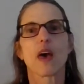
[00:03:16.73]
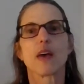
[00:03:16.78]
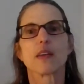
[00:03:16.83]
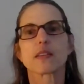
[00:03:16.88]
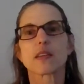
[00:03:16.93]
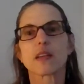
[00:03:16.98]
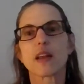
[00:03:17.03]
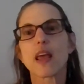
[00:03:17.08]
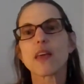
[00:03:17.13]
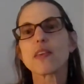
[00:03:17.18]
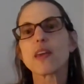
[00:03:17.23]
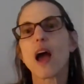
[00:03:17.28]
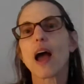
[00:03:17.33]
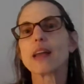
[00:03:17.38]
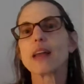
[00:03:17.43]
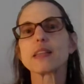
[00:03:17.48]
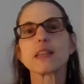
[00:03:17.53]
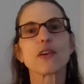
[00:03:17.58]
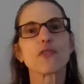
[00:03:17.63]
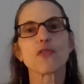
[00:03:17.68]
Today, the
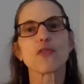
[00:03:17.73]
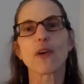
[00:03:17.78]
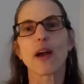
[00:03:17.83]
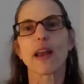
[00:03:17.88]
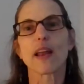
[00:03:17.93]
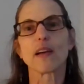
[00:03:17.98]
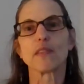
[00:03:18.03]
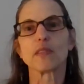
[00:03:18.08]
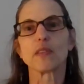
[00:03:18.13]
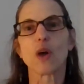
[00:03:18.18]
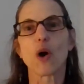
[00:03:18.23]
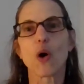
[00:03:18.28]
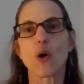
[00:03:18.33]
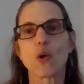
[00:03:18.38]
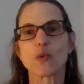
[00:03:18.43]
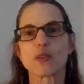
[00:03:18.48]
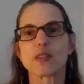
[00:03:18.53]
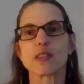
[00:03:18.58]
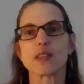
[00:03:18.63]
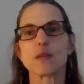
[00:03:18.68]
idea of writing
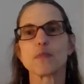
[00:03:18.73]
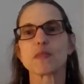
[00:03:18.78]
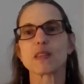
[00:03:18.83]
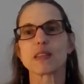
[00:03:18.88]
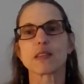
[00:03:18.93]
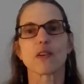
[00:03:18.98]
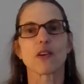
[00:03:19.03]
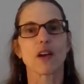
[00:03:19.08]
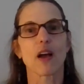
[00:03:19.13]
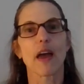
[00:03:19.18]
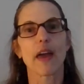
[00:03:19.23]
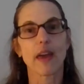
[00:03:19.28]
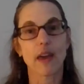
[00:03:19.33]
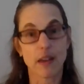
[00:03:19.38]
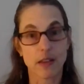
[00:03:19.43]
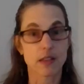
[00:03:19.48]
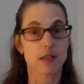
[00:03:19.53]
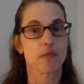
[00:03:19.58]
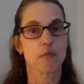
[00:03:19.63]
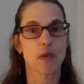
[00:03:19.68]
alone seems as
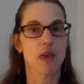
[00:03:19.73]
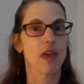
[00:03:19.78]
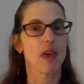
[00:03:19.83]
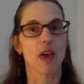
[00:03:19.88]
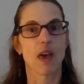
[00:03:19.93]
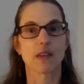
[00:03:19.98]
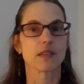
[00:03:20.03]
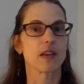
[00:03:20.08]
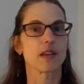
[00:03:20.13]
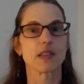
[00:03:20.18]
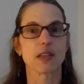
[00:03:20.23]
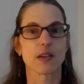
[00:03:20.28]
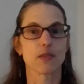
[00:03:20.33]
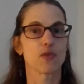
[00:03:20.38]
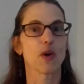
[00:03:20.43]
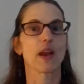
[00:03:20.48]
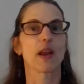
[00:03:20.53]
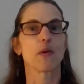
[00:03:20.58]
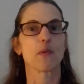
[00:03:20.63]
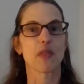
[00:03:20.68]
archaic to me as the idea of
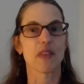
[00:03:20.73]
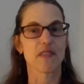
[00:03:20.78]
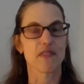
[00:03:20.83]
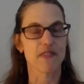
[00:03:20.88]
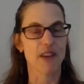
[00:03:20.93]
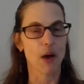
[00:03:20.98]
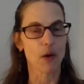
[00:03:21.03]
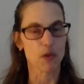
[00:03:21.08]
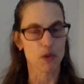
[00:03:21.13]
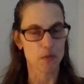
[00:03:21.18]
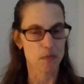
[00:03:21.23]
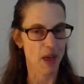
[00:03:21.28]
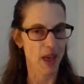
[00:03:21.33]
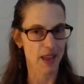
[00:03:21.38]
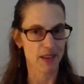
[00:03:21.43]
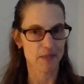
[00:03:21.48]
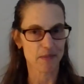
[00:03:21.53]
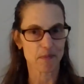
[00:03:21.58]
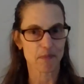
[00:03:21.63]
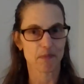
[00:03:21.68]
writing with a fountain
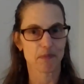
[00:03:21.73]
pen.